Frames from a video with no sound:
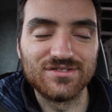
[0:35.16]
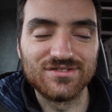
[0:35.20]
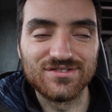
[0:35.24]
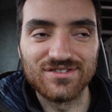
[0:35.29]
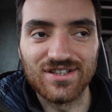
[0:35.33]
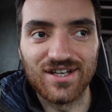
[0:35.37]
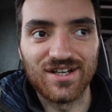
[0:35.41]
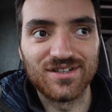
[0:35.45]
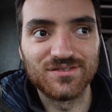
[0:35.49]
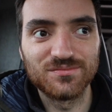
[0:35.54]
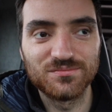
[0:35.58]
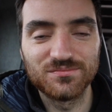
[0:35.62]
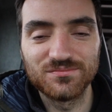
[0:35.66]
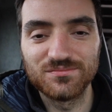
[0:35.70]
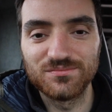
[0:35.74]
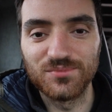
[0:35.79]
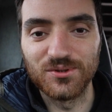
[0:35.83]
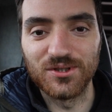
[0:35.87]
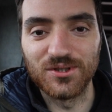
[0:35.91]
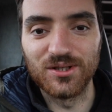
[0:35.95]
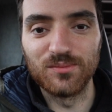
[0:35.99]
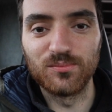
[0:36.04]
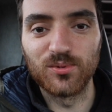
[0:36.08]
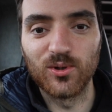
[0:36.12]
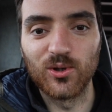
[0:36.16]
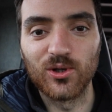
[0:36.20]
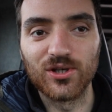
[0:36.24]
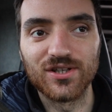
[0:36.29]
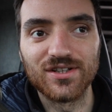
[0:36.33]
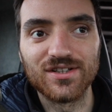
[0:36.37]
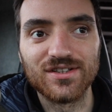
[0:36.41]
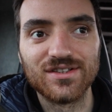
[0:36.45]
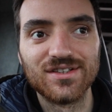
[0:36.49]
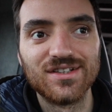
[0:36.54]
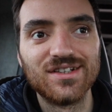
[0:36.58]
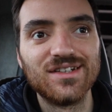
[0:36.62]
Yeah, putting it
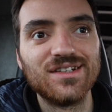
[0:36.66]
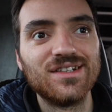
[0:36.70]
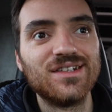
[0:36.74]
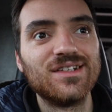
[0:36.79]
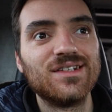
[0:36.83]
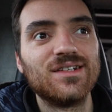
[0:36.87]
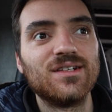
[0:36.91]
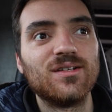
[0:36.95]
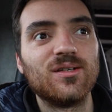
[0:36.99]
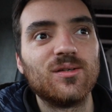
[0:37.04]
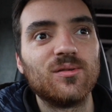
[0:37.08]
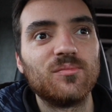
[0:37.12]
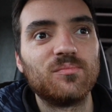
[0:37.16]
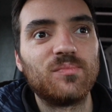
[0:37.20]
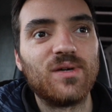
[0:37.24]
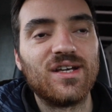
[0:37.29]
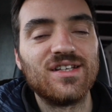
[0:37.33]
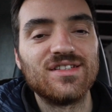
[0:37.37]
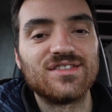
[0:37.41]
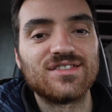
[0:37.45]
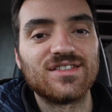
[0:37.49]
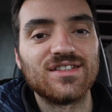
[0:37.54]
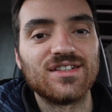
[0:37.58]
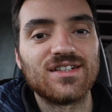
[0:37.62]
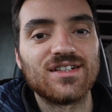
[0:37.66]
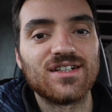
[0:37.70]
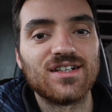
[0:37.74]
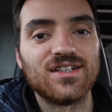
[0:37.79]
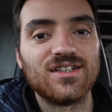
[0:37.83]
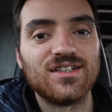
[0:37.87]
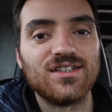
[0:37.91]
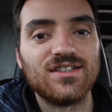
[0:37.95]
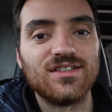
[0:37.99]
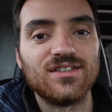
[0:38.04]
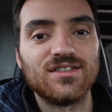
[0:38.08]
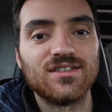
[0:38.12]
bluntly.
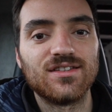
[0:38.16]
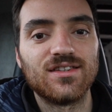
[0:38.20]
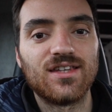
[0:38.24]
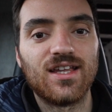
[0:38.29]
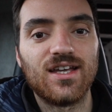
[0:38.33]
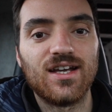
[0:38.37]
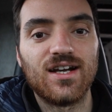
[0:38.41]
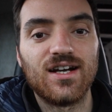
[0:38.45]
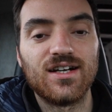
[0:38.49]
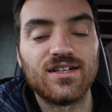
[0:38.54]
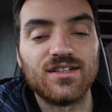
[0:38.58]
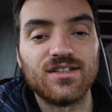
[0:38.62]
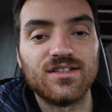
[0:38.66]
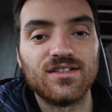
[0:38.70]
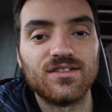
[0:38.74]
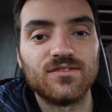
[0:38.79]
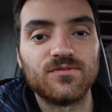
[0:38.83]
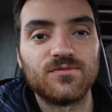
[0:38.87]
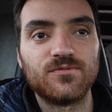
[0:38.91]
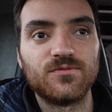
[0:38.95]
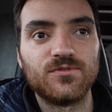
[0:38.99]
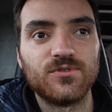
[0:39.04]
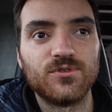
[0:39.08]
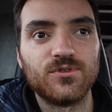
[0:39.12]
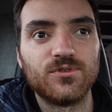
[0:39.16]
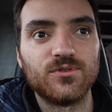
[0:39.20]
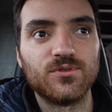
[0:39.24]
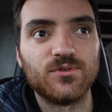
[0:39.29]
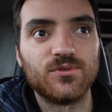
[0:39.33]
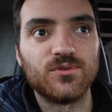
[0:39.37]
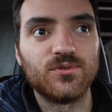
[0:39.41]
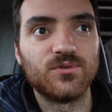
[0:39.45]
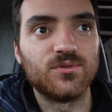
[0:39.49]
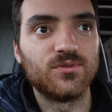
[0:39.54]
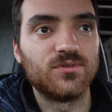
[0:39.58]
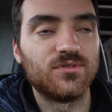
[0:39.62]
Basically, they had it
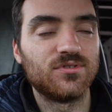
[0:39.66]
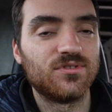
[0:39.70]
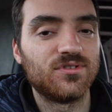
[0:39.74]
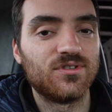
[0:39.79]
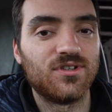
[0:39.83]
for,